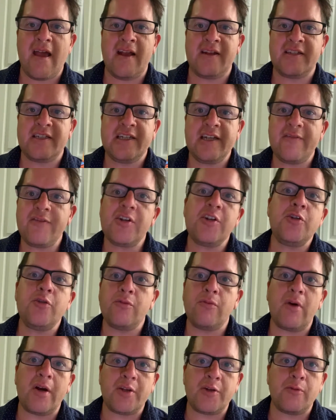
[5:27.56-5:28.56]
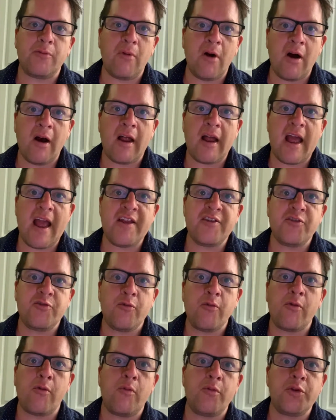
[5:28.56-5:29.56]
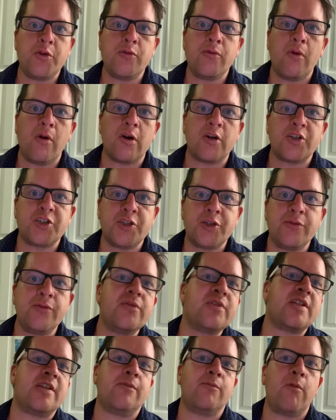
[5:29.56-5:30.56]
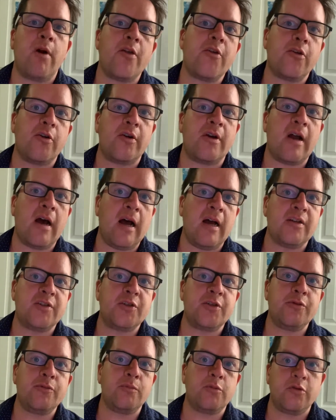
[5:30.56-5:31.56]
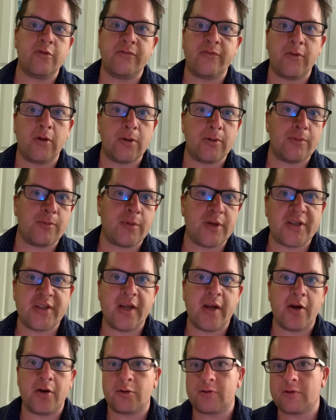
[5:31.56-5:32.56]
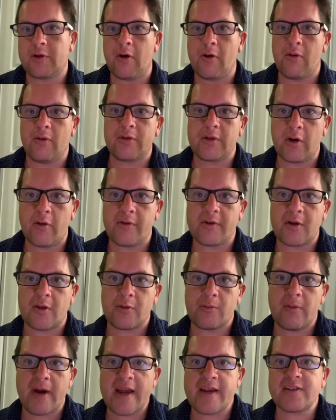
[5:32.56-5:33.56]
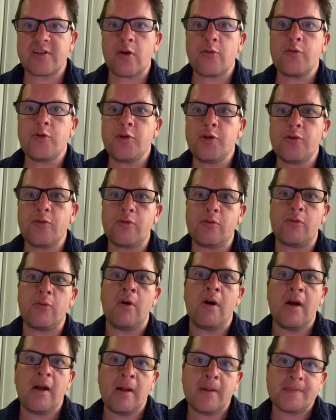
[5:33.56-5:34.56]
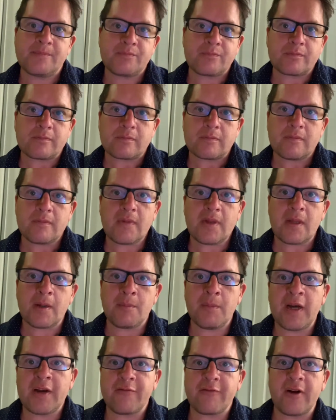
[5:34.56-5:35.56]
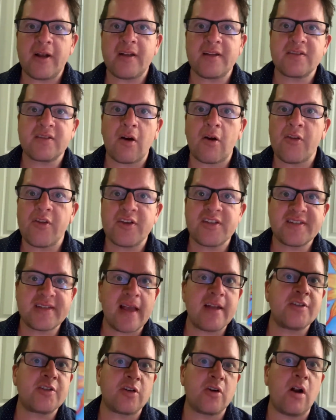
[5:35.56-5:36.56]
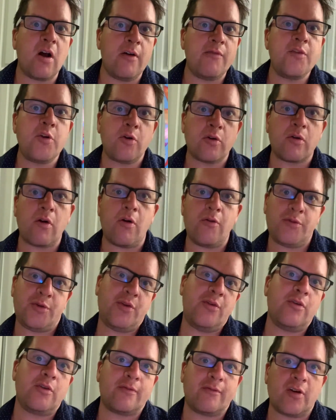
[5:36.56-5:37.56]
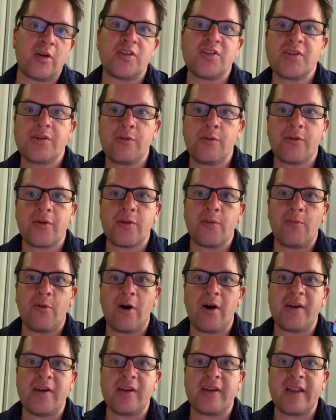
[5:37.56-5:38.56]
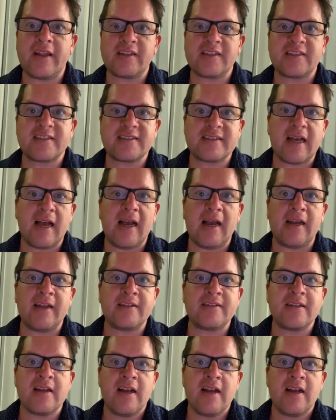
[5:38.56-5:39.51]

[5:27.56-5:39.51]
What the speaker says: giving you what you want, and you are choosing whether or not to move forward with it or go another way. So you, my friends, are the center of your own universe. You are the one that decides